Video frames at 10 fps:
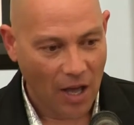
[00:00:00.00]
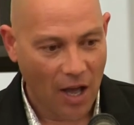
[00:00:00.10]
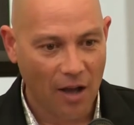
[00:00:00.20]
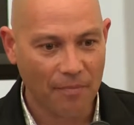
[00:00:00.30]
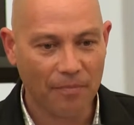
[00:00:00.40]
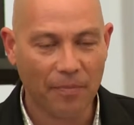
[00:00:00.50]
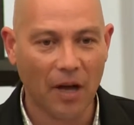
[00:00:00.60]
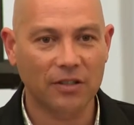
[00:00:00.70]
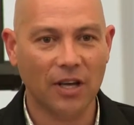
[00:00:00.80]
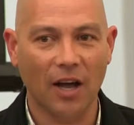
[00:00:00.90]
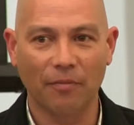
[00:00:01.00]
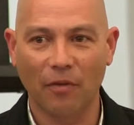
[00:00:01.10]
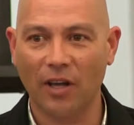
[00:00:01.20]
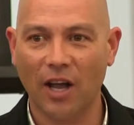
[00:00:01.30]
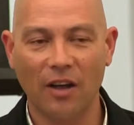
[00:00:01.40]
Um, but um,
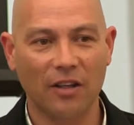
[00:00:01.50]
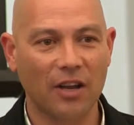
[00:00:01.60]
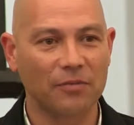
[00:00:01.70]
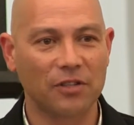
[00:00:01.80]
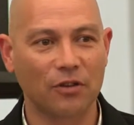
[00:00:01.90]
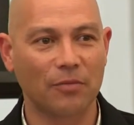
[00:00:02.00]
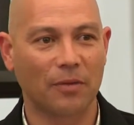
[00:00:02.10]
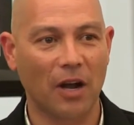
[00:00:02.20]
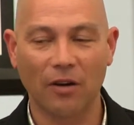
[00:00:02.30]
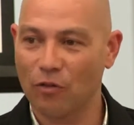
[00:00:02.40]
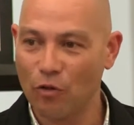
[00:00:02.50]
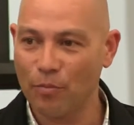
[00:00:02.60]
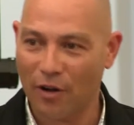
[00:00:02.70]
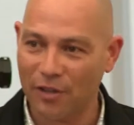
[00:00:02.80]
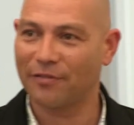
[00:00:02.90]
I carry the name Stuart McBarron, all
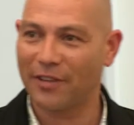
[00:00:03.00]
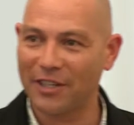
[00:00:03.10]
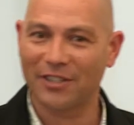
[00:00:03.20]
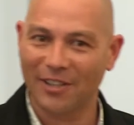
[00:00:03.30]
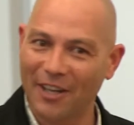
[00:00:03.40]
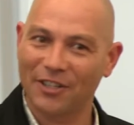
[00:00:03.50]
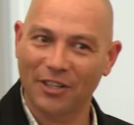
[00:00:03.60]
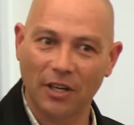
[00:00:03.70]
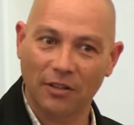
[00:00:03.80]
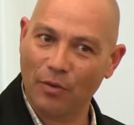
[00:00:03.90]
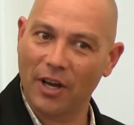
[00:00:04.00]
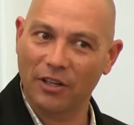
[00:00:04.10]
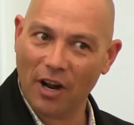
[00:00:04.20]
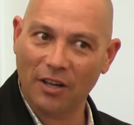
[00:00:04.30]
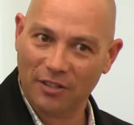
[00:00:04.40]
because of legislation and the way
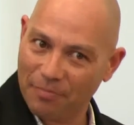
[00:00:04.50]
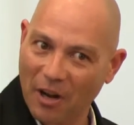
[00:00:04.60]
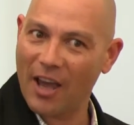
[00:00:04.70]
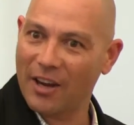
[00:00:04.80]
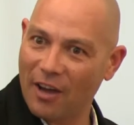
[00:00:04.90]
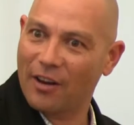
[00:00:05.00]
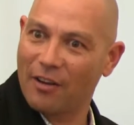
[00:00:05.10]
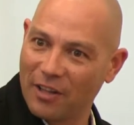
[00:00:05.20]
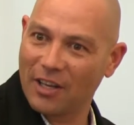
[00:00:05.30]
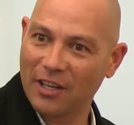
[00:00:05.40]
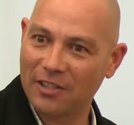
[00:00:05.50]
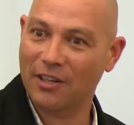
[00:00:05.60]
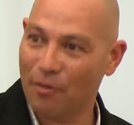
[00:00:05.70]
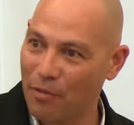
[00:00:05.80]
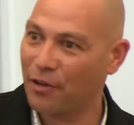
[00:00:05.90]
drugs played out over the years,
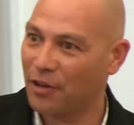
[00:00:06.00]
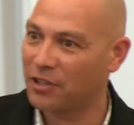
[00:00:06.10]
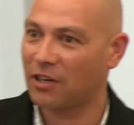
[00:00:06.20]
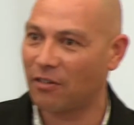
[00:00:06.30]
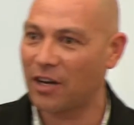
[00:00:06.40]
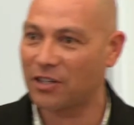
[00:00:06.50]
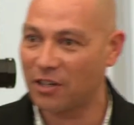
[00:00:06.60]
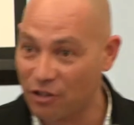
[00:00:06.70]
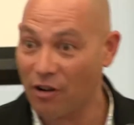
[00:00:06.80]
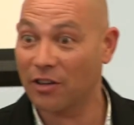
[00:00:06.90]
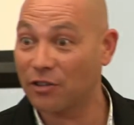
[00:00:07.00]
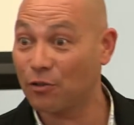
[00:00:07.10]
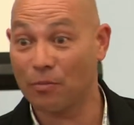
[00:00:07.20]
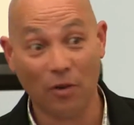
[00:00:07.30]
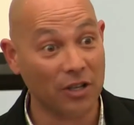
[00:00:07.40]
and I'm third generation trying to
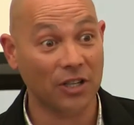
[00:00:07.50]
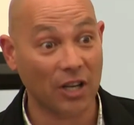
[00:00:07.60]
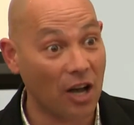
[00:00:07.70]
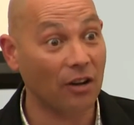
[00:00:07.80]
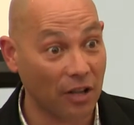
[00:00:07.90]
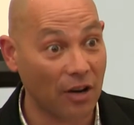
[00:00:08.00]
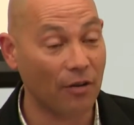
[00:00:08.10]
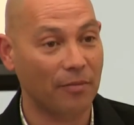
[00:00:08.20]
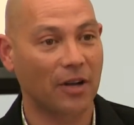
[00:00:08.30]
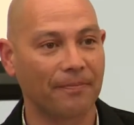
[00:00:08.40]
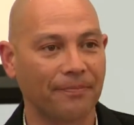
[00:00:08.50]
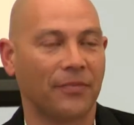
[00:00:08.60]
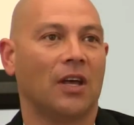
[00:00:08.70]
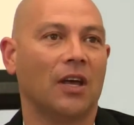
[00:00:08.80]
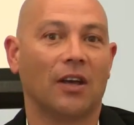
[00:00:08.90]
sort my shit out, you know what I mean?
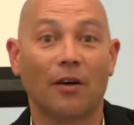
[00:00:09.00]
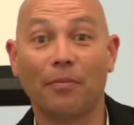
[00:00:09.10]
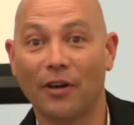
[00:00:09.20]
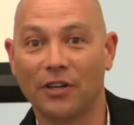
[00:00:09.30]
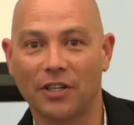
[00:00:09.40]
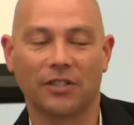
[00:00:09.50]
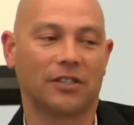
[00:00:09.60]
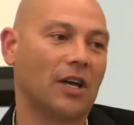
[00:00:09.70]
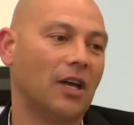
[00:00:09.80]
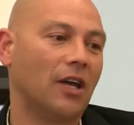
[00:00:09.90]
Apologies.